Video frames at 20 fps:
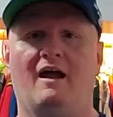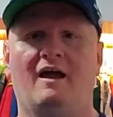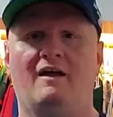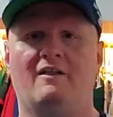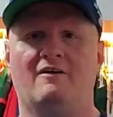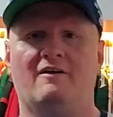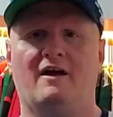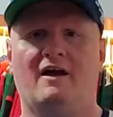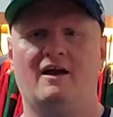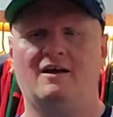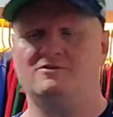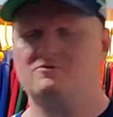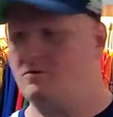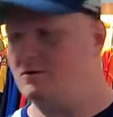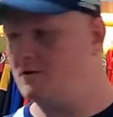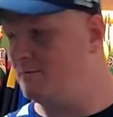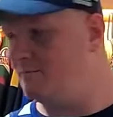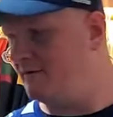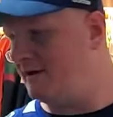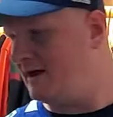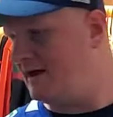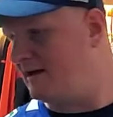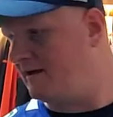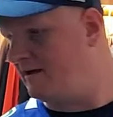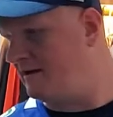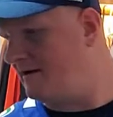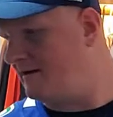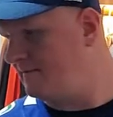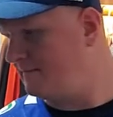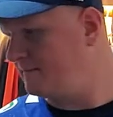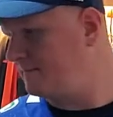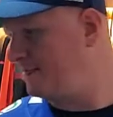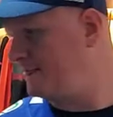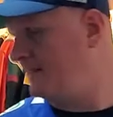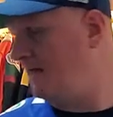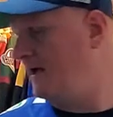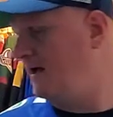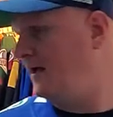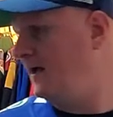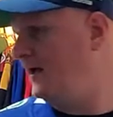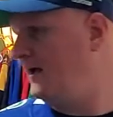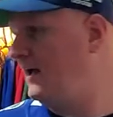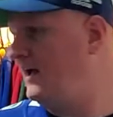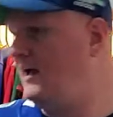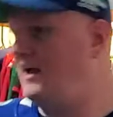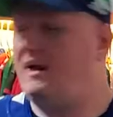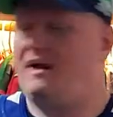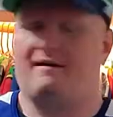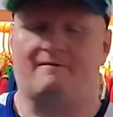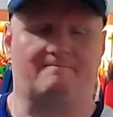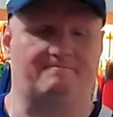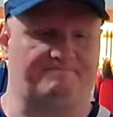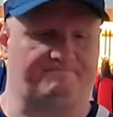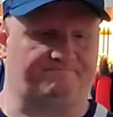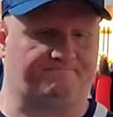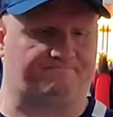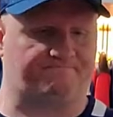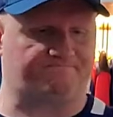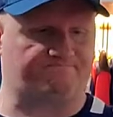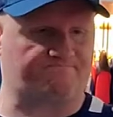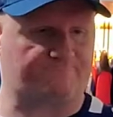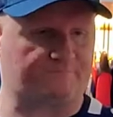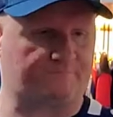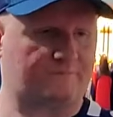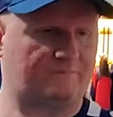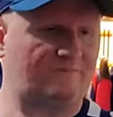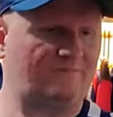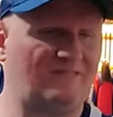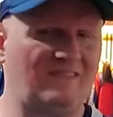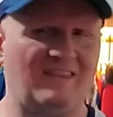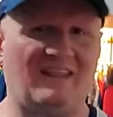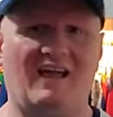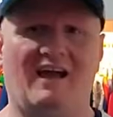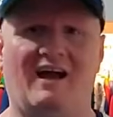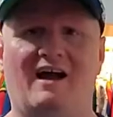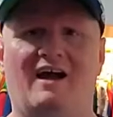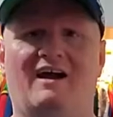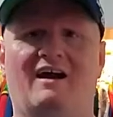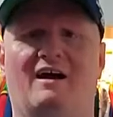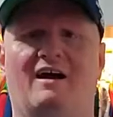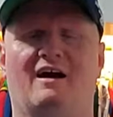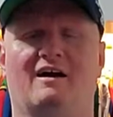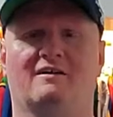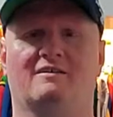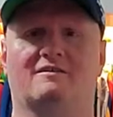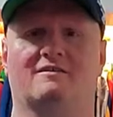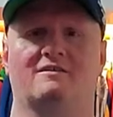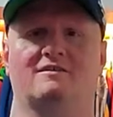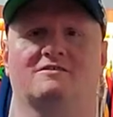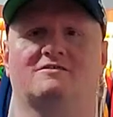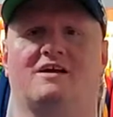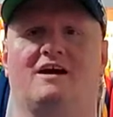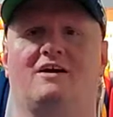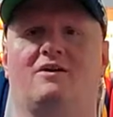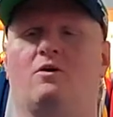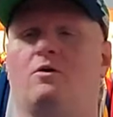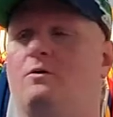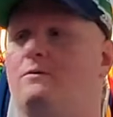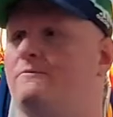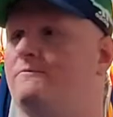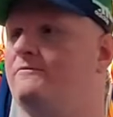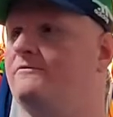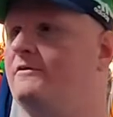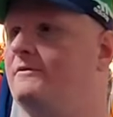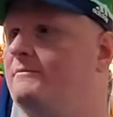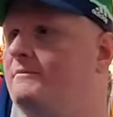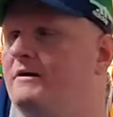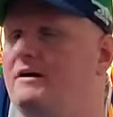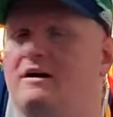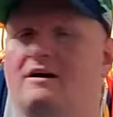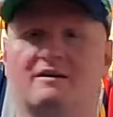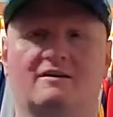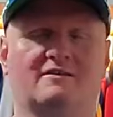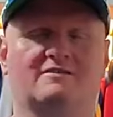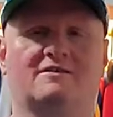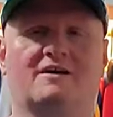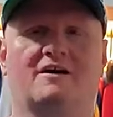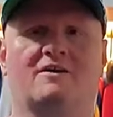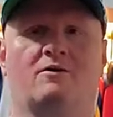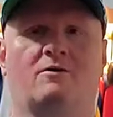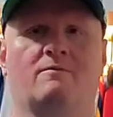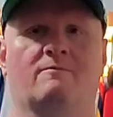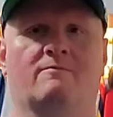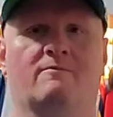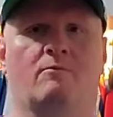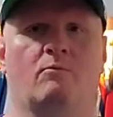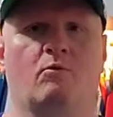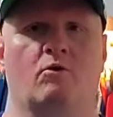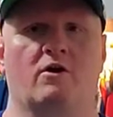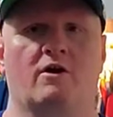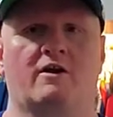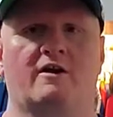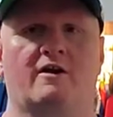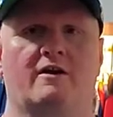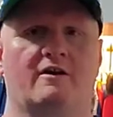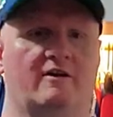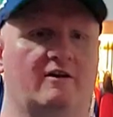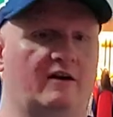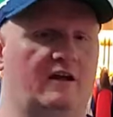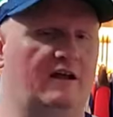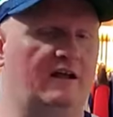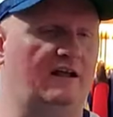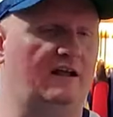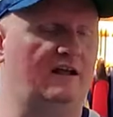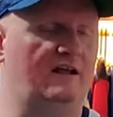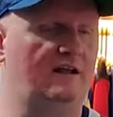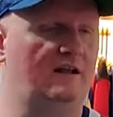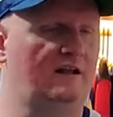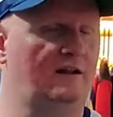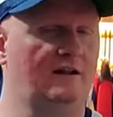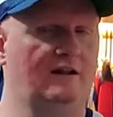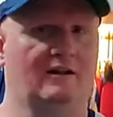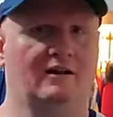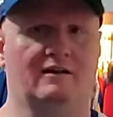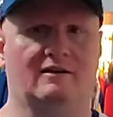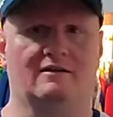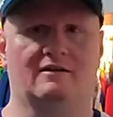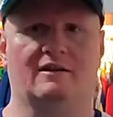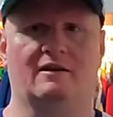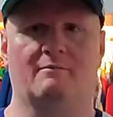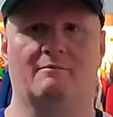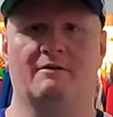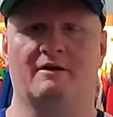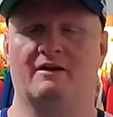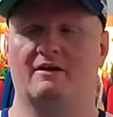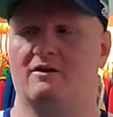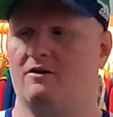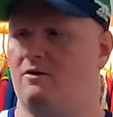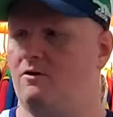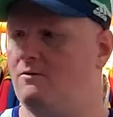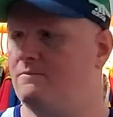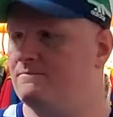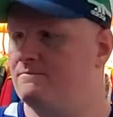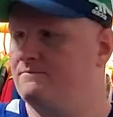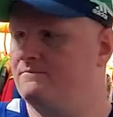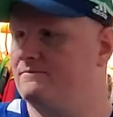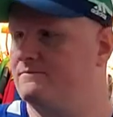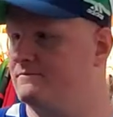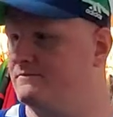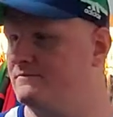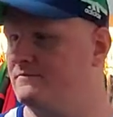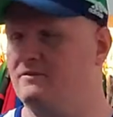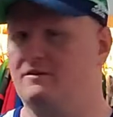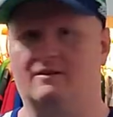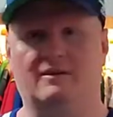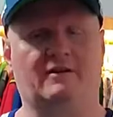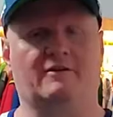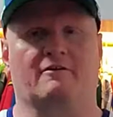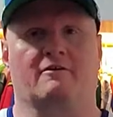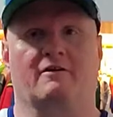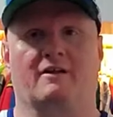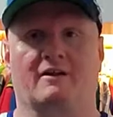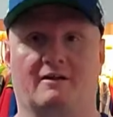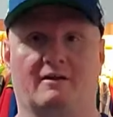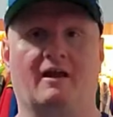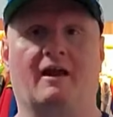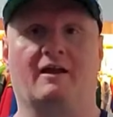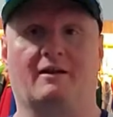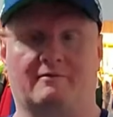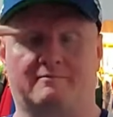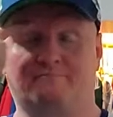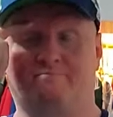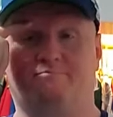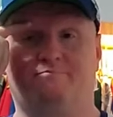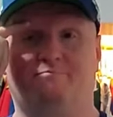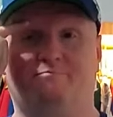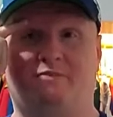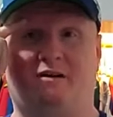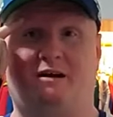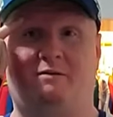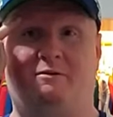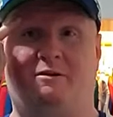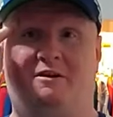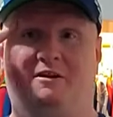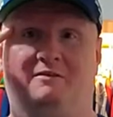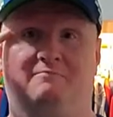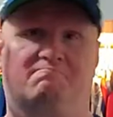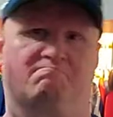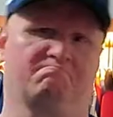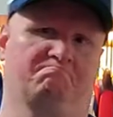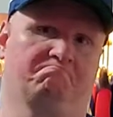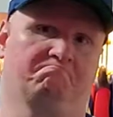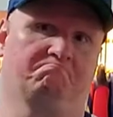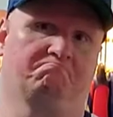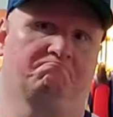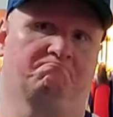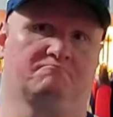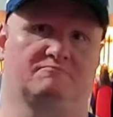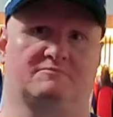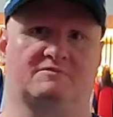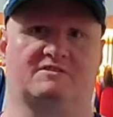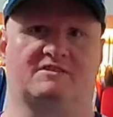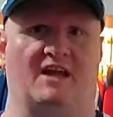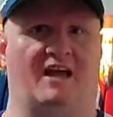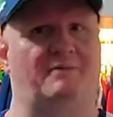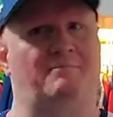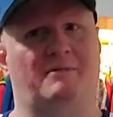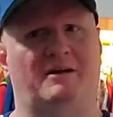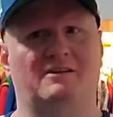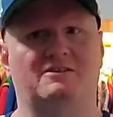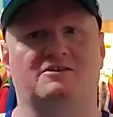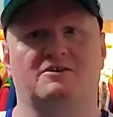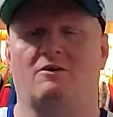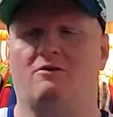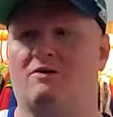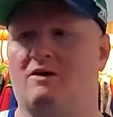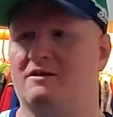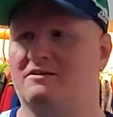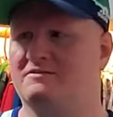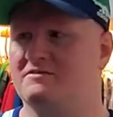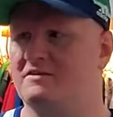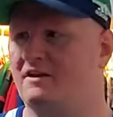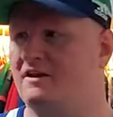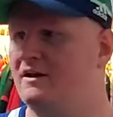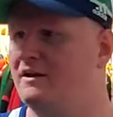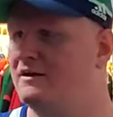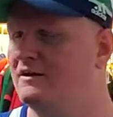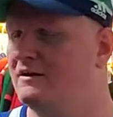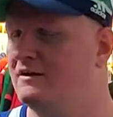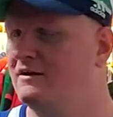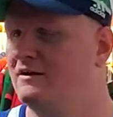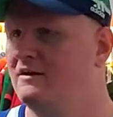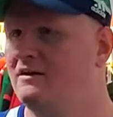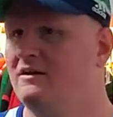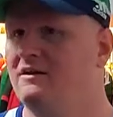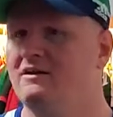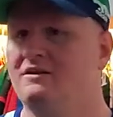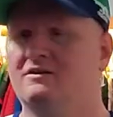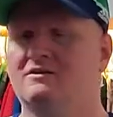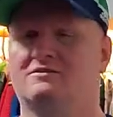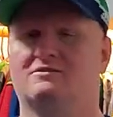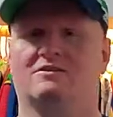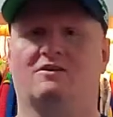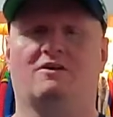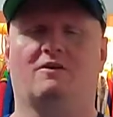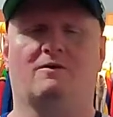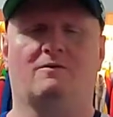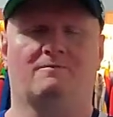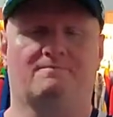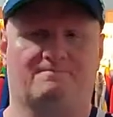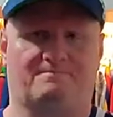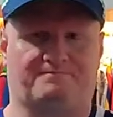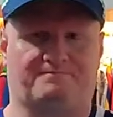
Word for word: Hey there guys, welcome back. Uh, I uh, just got home from uh, just got home from work here uh, a little bit ago, literally like probably 10 minutes ago I'd say. So